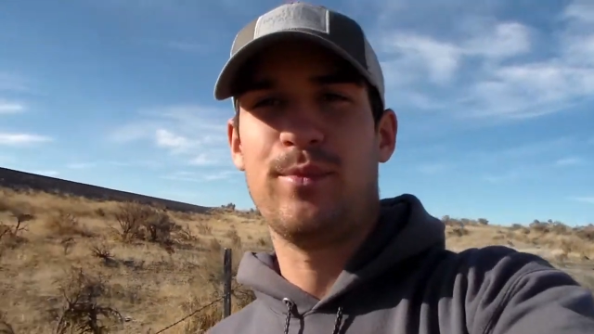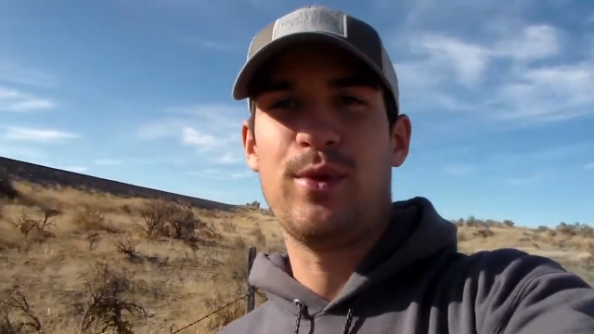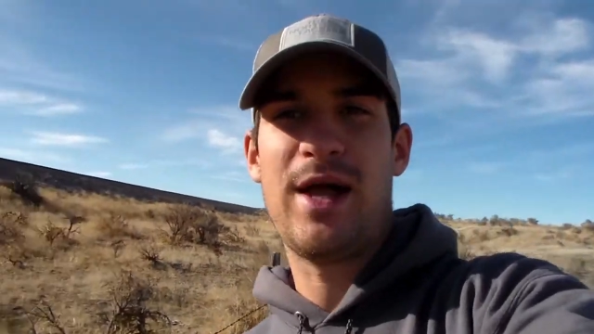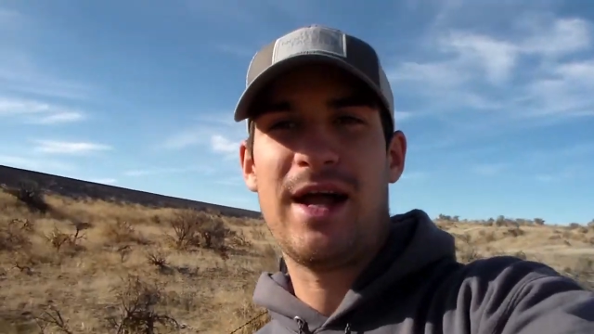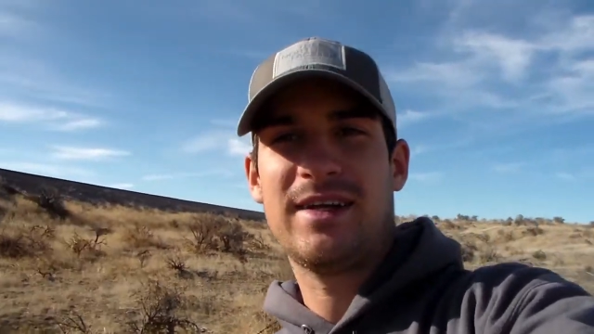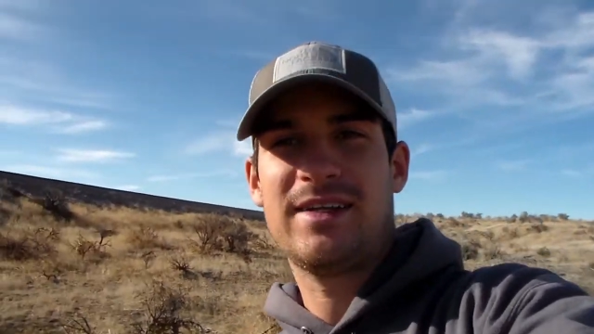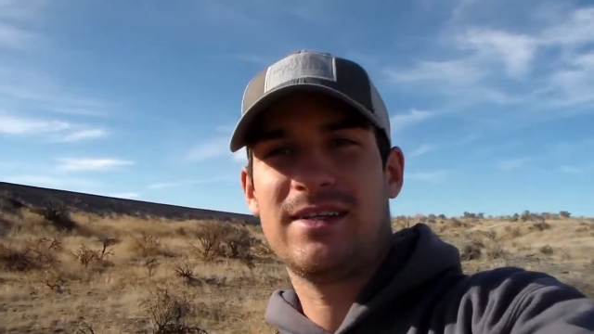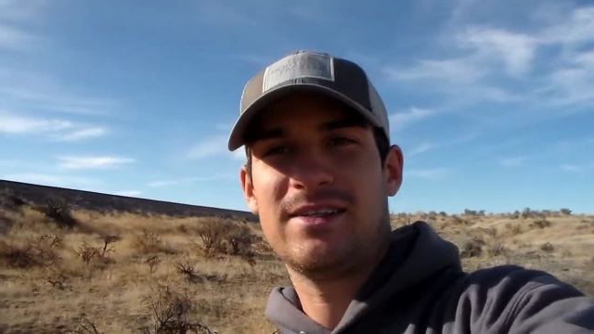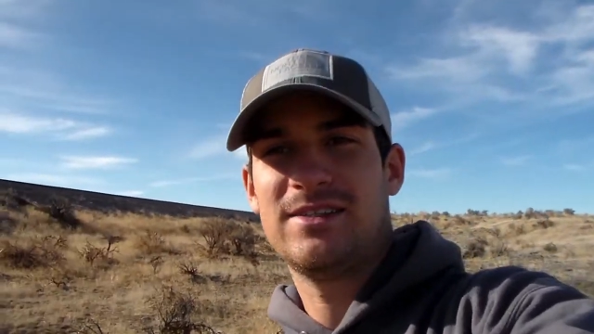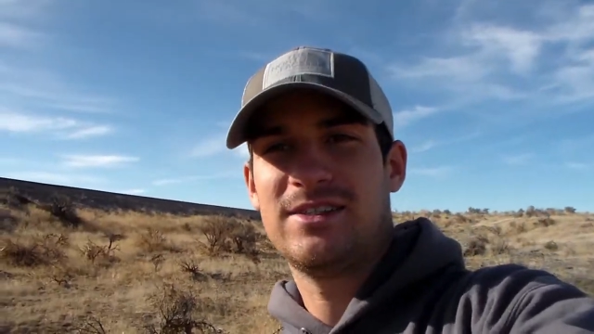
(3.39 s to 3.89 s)

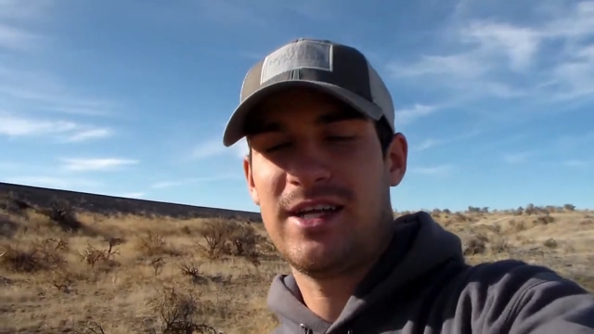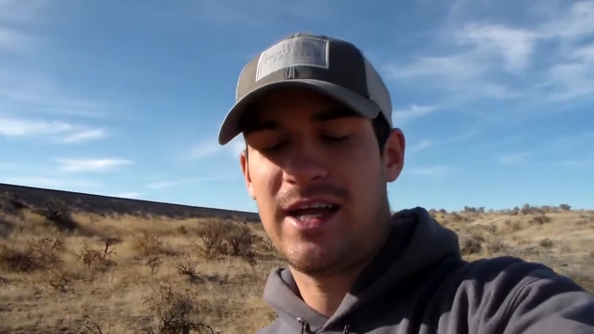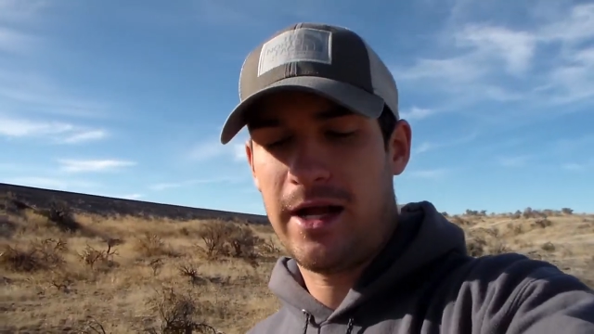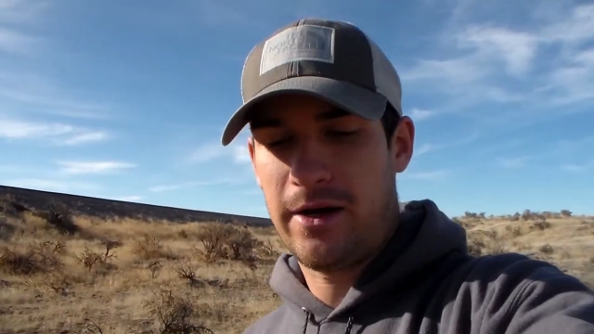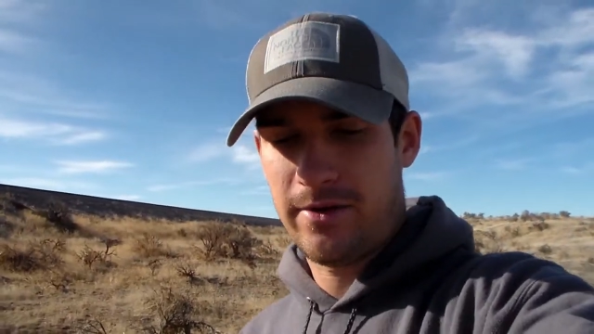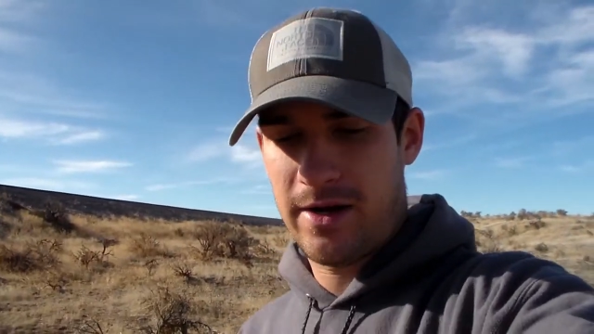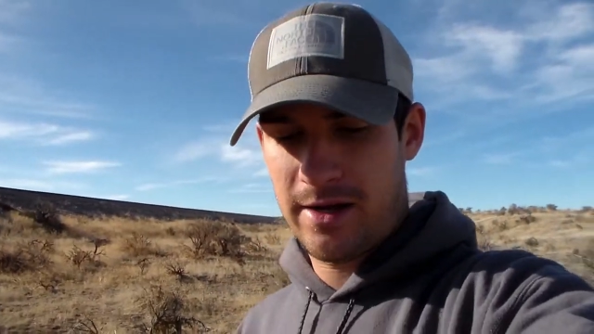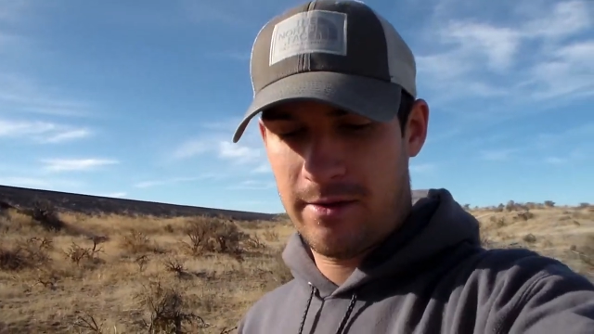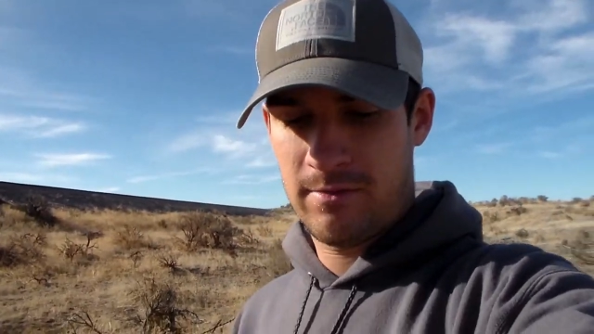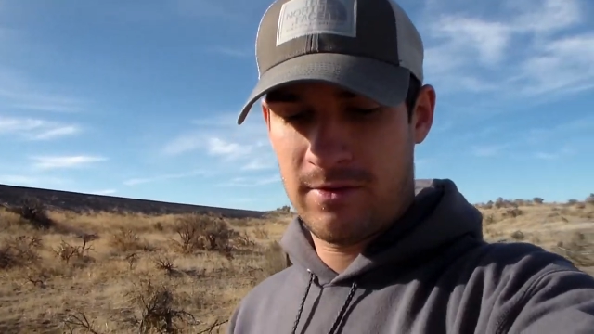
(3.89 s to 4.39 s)
black-tailed
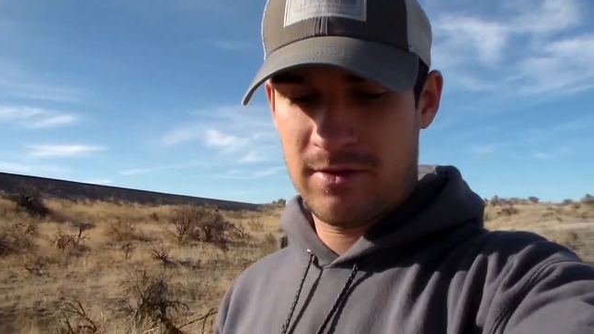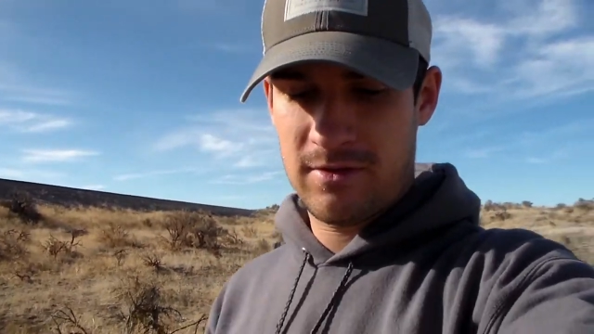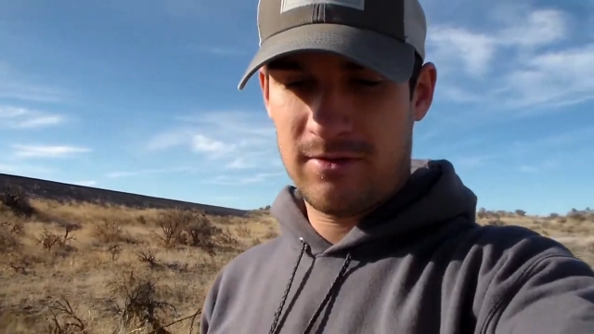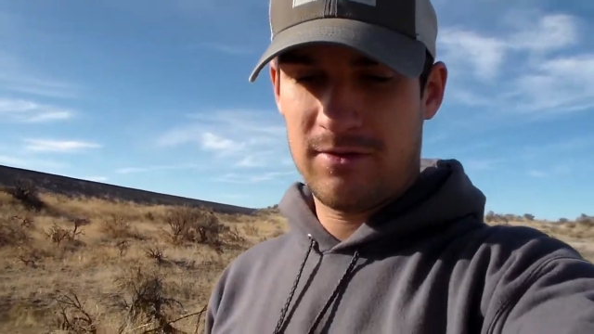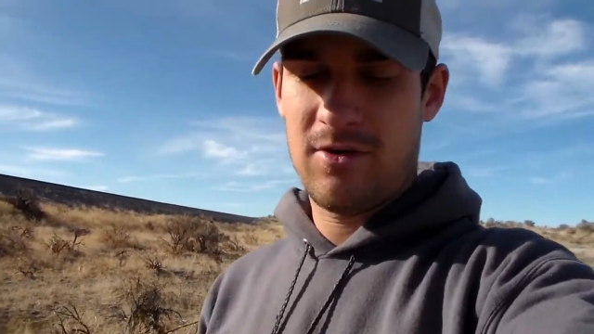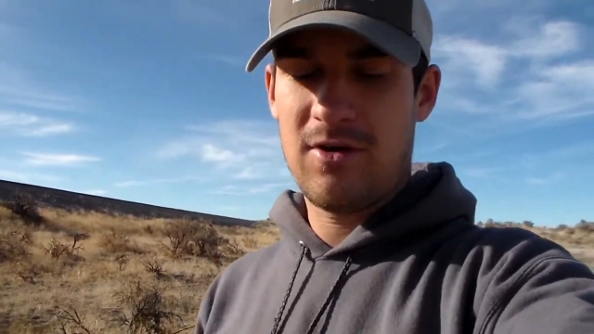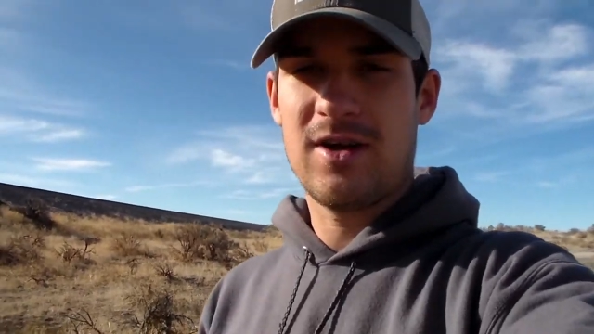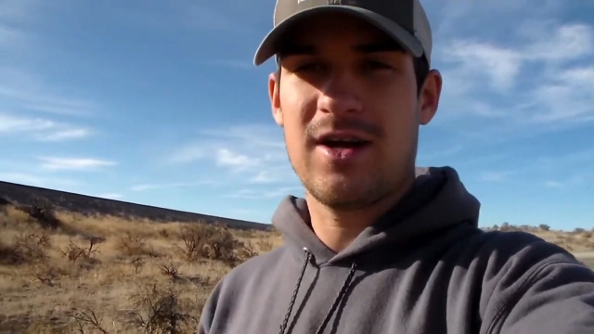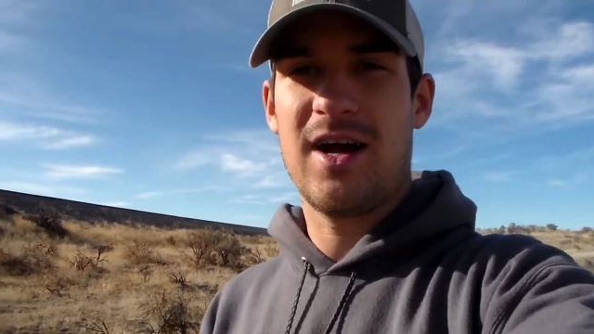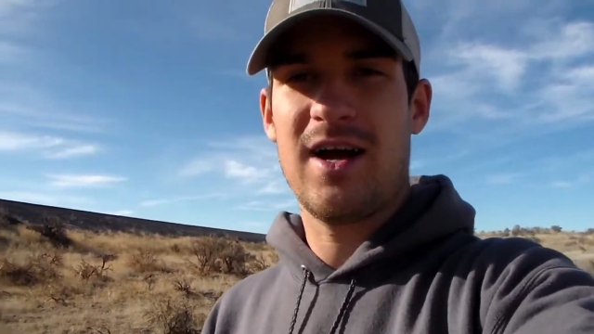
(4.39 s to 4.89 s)
jackrabbits
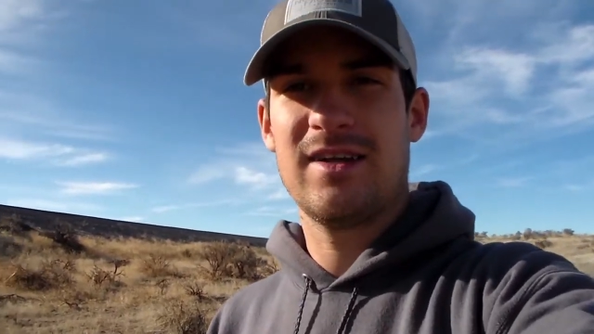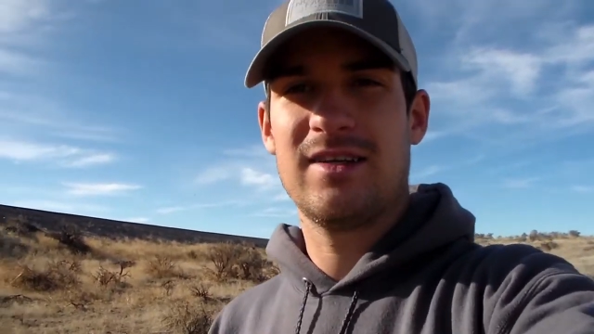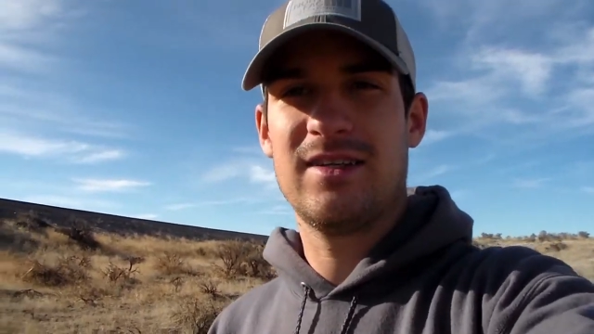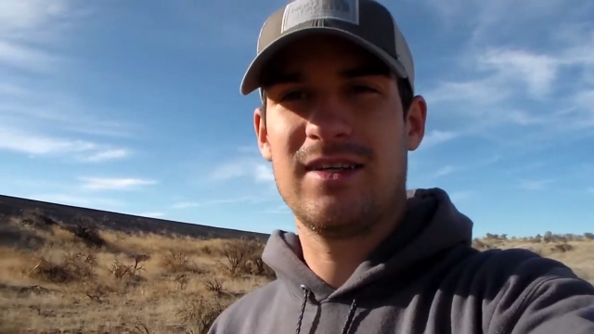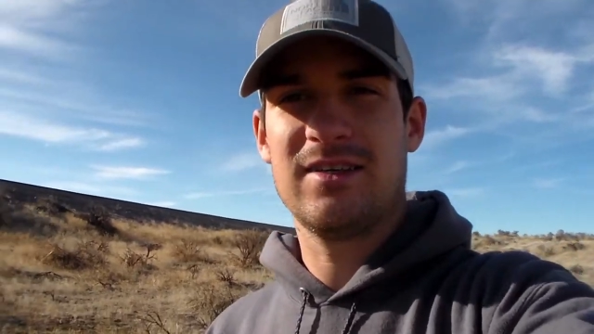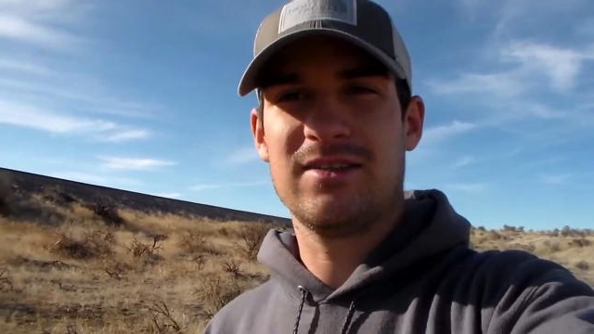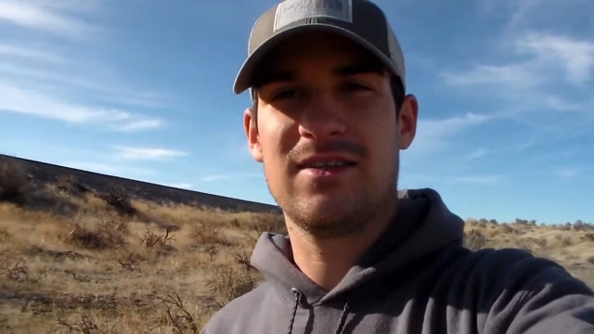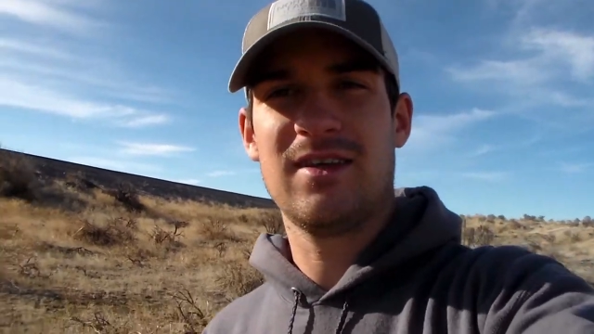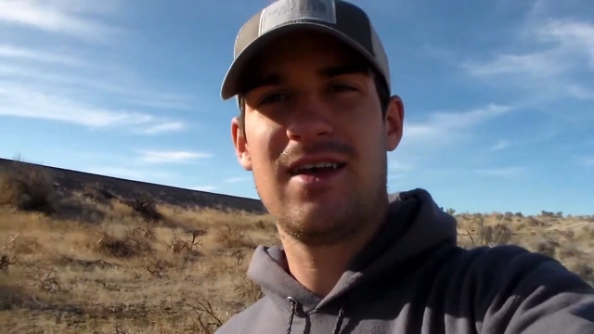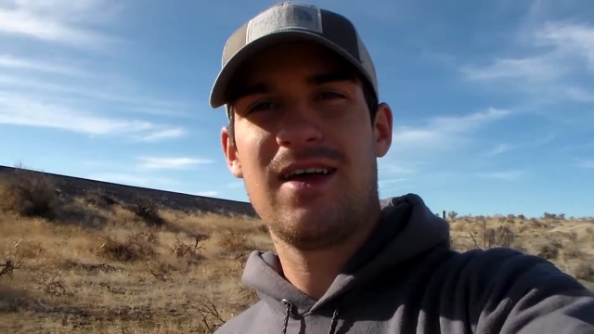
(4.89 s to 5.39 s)
or
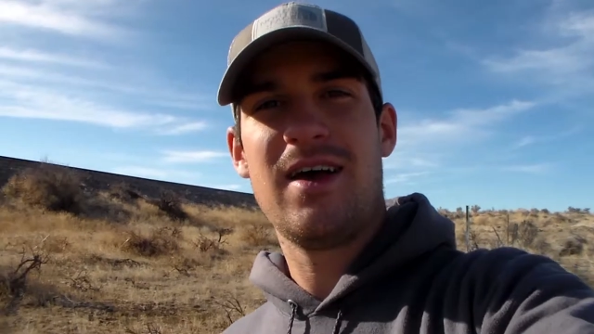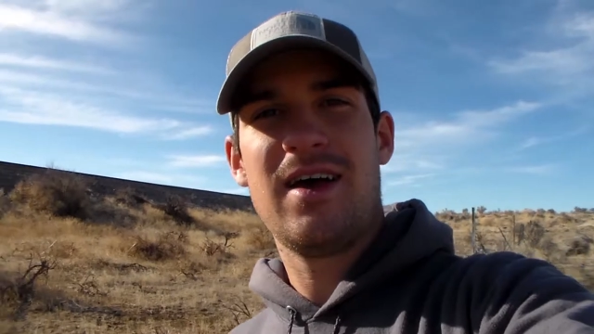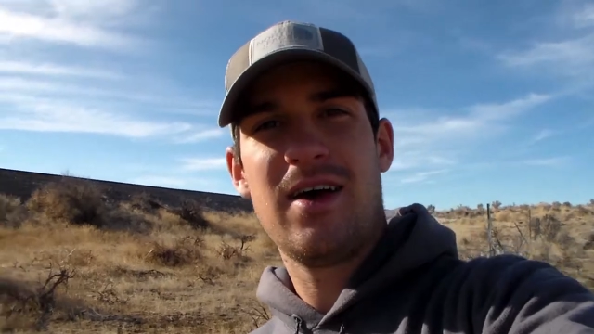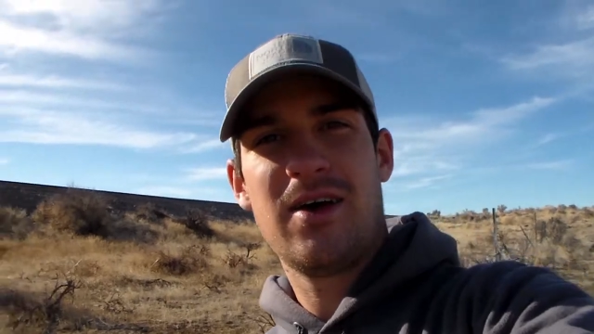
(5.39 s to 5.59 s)
cottontails,